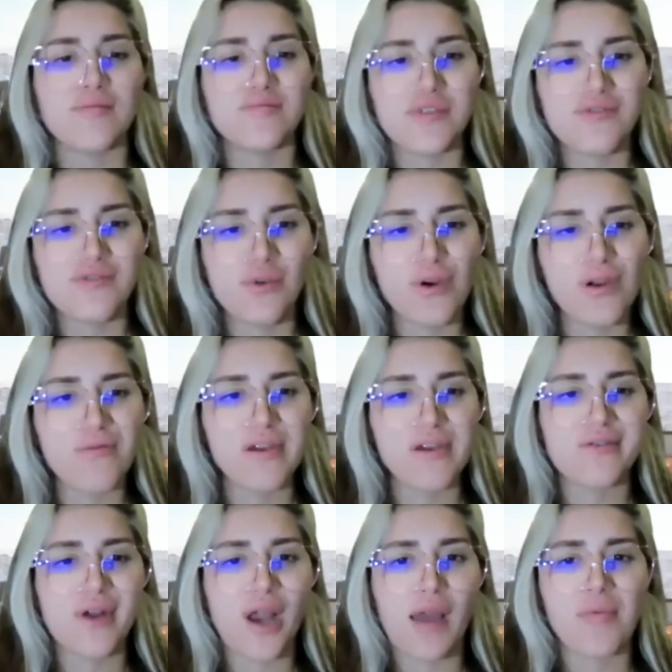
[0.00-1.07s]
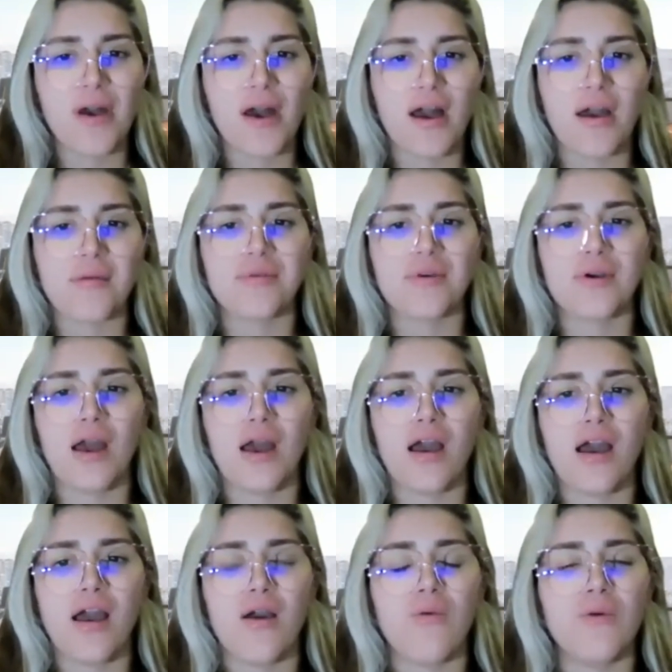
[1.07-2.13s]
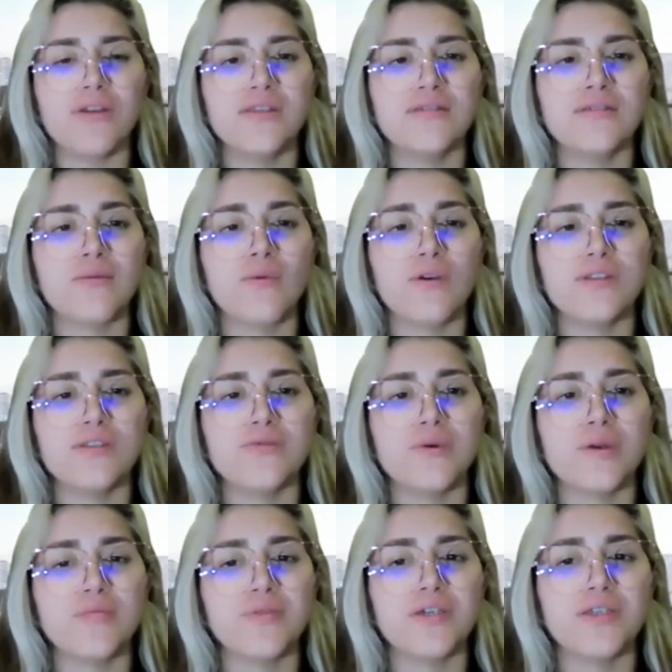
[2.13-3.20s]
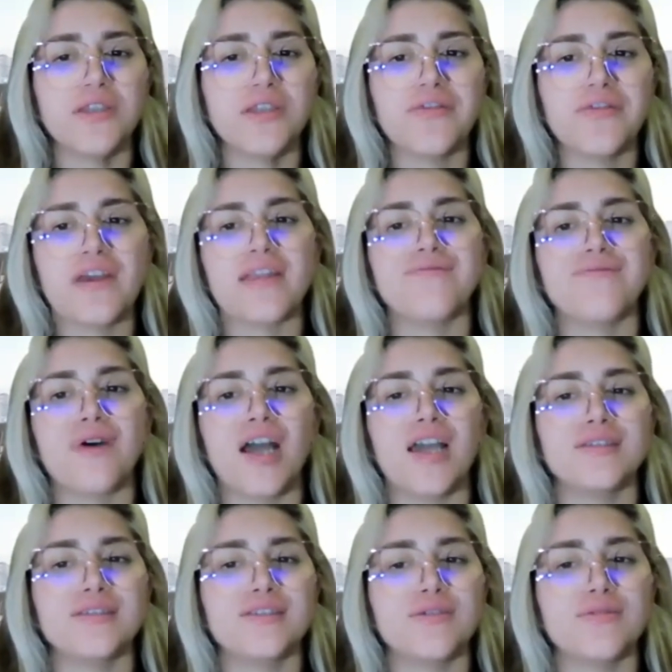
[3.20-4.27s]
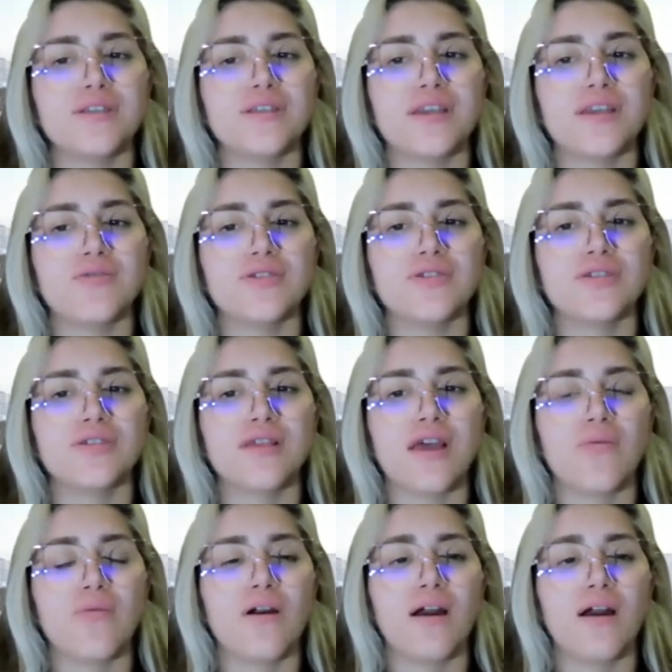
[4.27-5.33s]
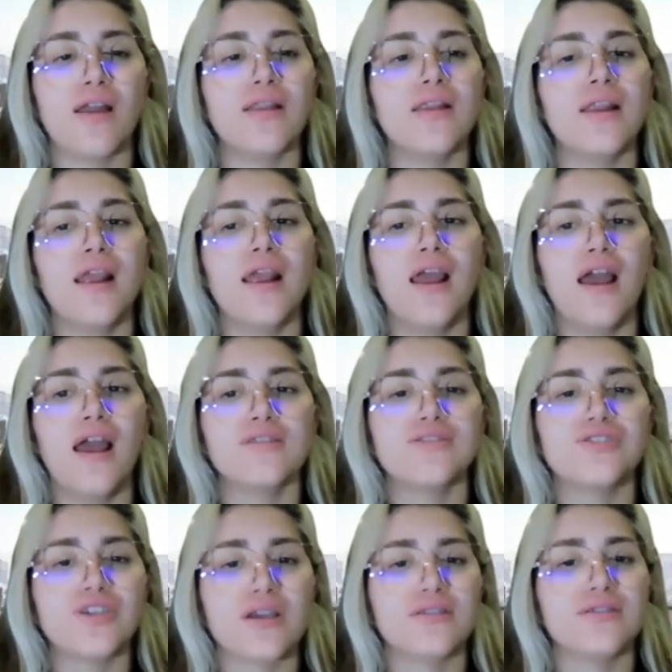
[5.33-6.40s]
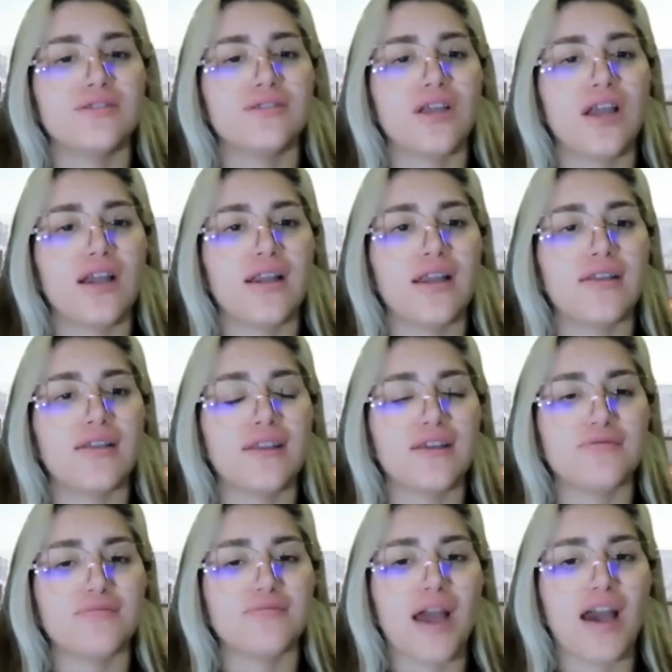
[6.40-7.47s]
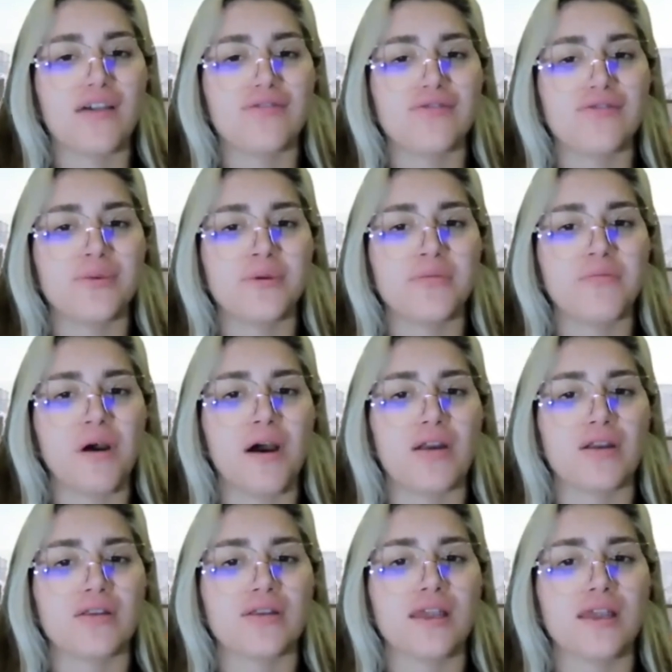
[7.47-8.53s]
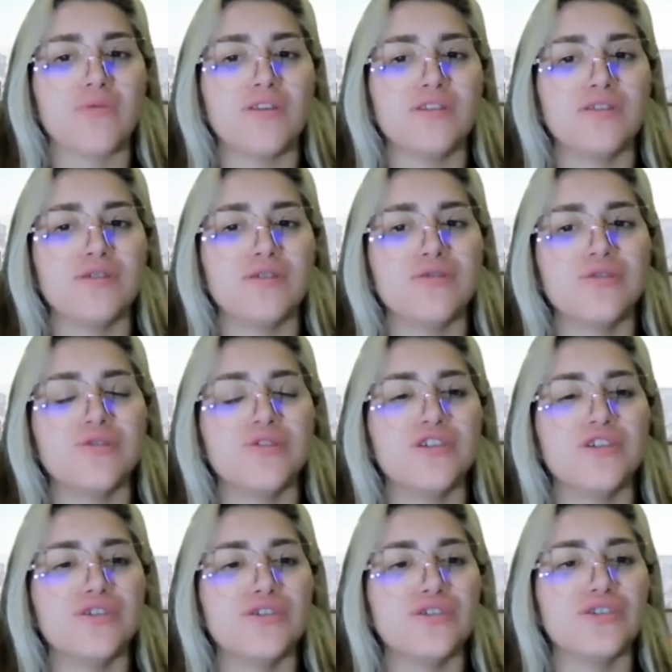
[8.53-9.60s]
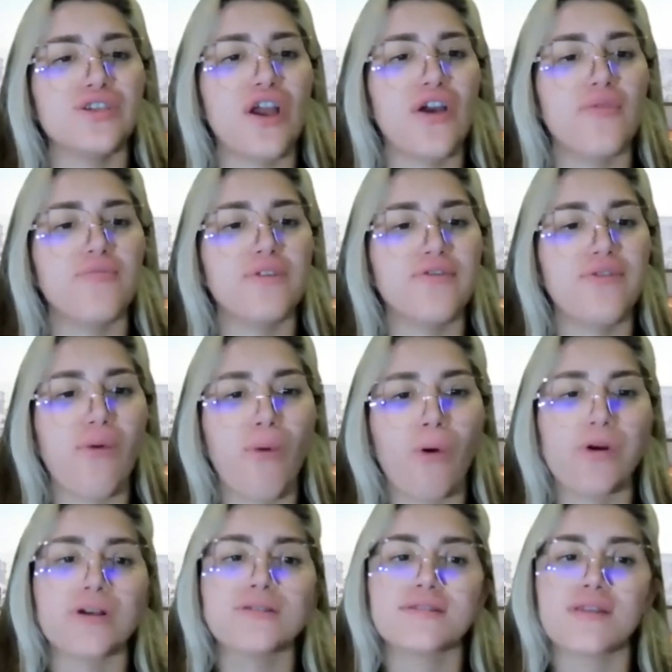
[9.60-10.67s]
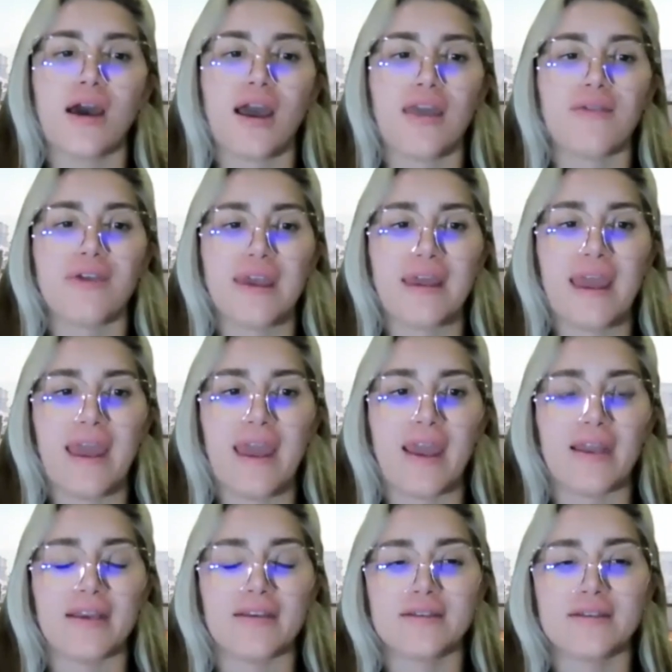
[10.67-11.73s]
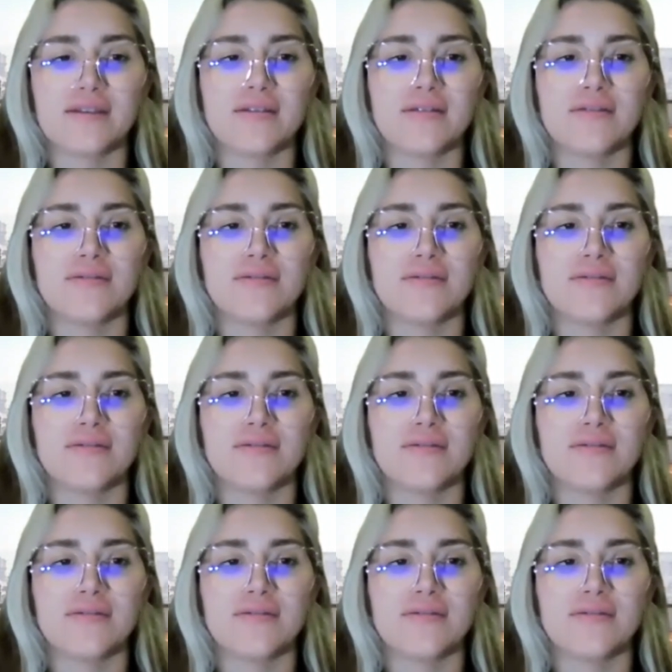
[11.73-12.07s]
And before we wrap up, what's one piece of advice you would give to someone just starting their bathroom remodel? Like, what's crucial to know before diving in?